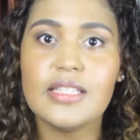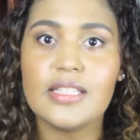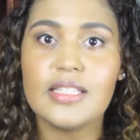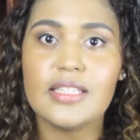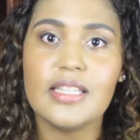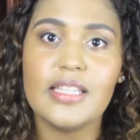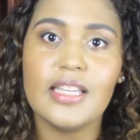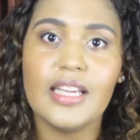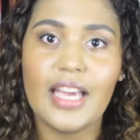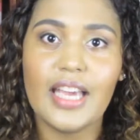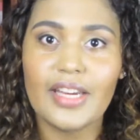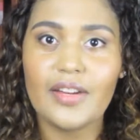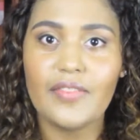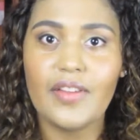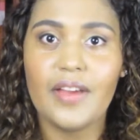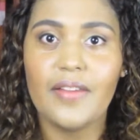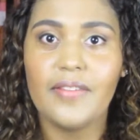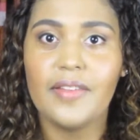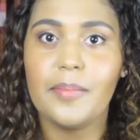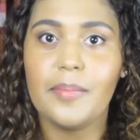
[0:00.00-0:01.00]
to see kind of
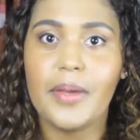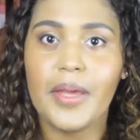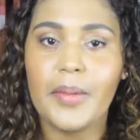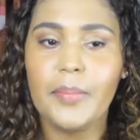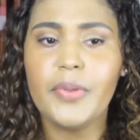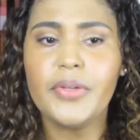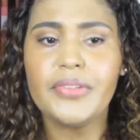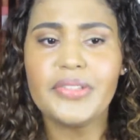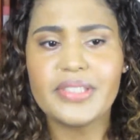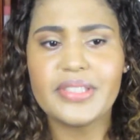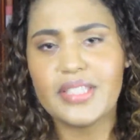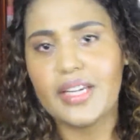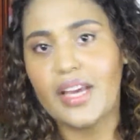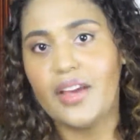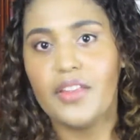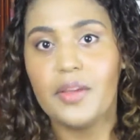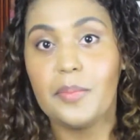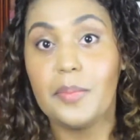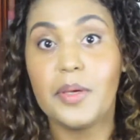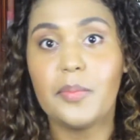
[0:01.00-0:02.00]
how they buy books and
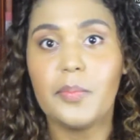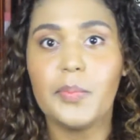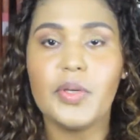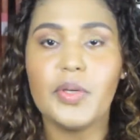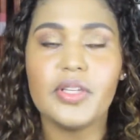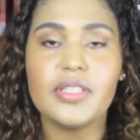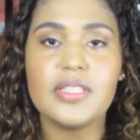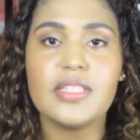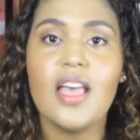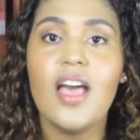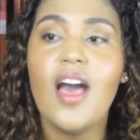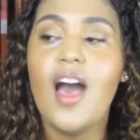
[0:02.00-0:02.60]
how they pick books.